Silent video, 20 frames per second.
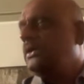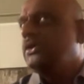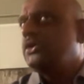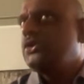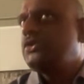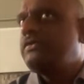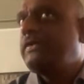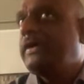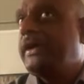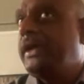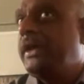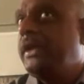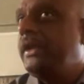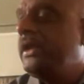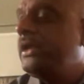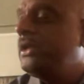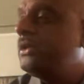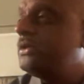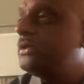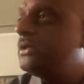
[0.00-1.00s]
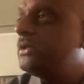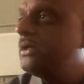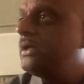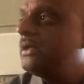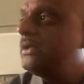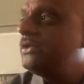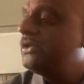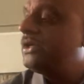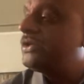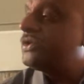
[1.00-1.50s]
Swyer is
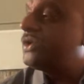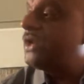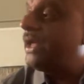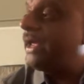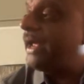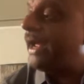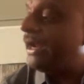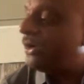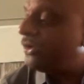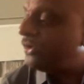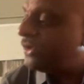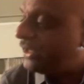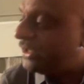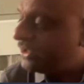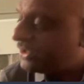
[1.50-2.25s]
just like androgen